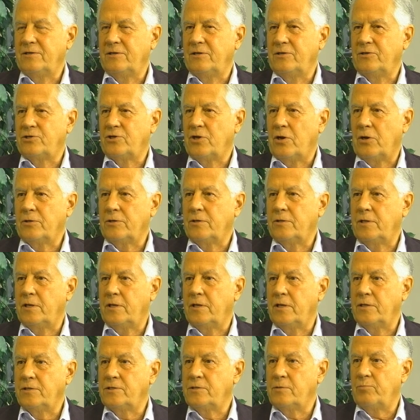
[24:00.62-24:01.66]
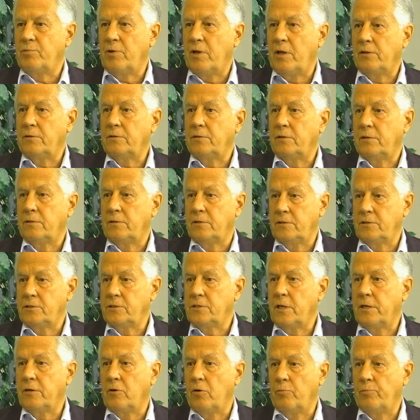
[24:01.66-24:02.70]
do you talk to the kids about
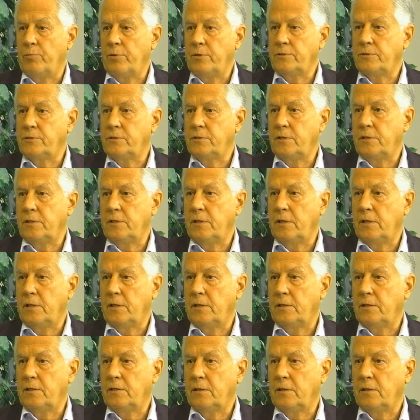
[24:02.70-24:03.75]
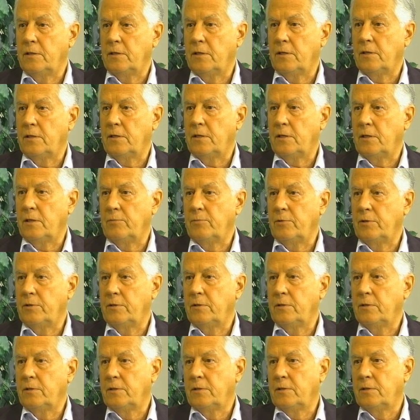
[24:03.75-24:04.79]
things like obesity and uh, I
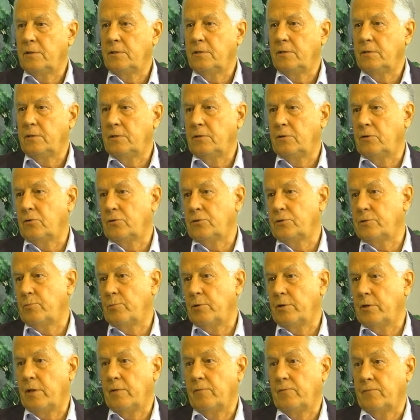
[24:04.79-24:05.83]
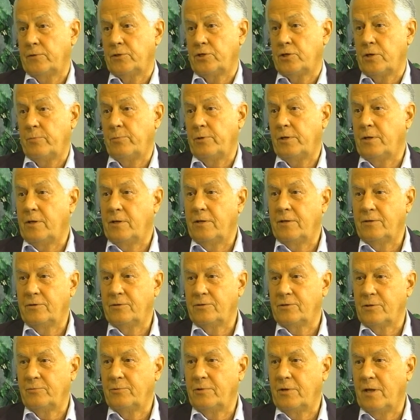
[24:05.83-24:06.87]
mean, of course, you might have a chubby kid
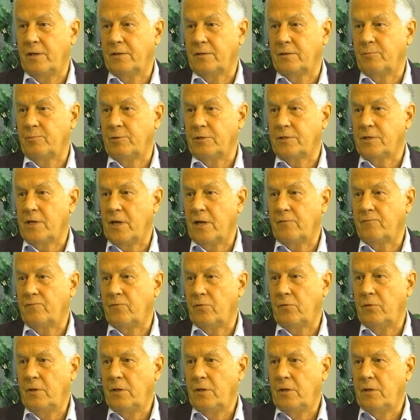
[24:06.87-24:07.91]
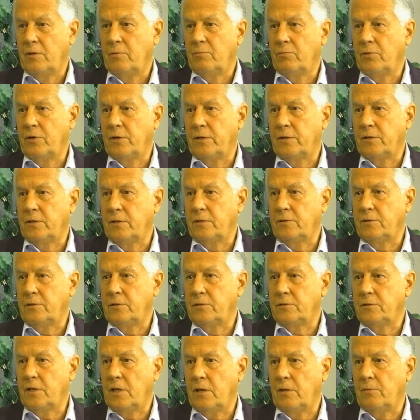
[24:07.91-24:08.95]
or something. You have to be tactful. Yeah. But uh, do
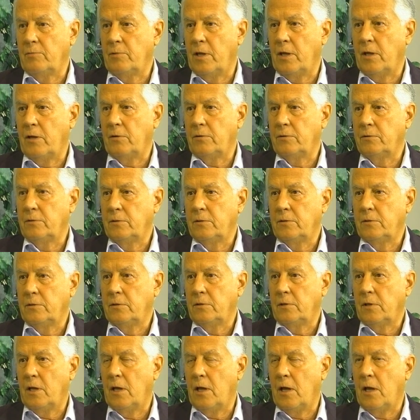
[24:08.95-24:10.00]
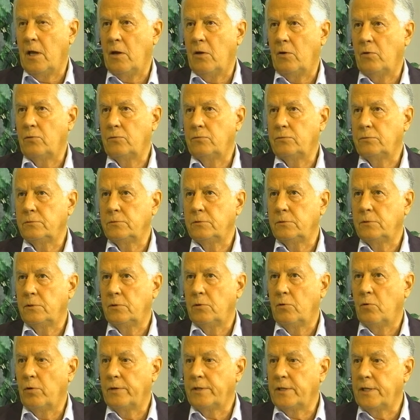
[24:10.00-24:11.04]
you tell them how how
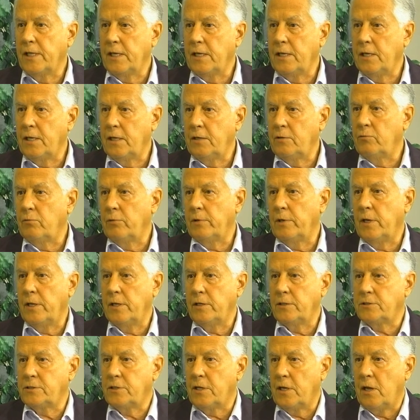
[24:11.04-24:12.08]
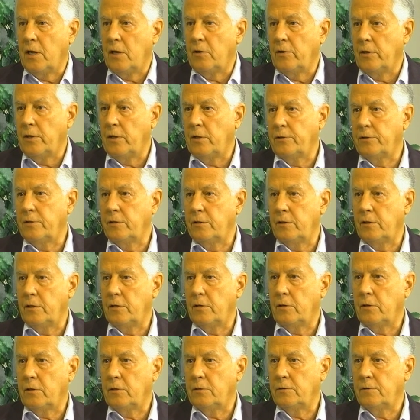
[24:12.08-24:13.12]
what they eat relates to how healthy they
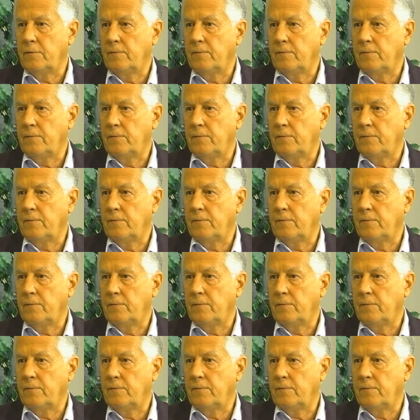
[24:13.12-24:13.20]
are?